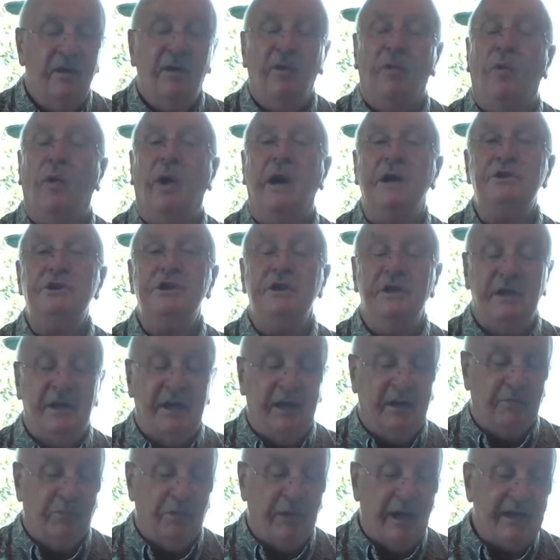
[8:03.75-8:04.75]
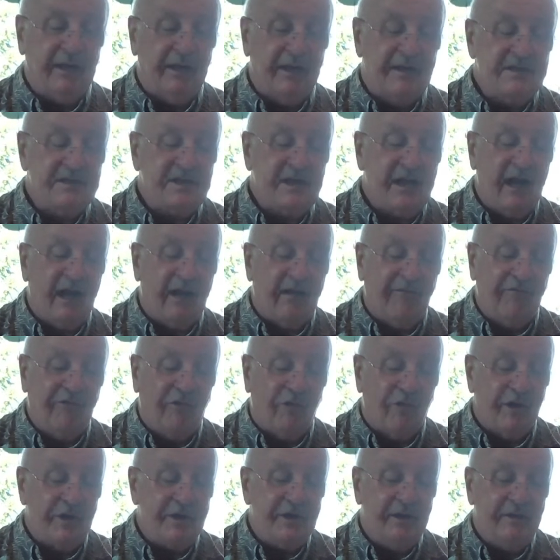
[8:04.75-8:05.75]
watching in Redlands,
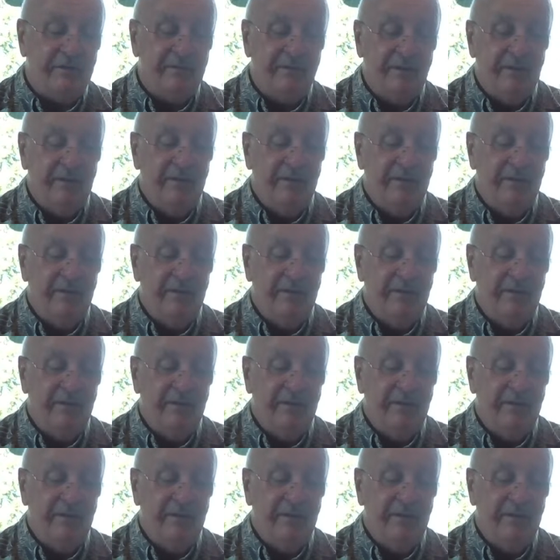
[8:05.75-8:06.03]
California.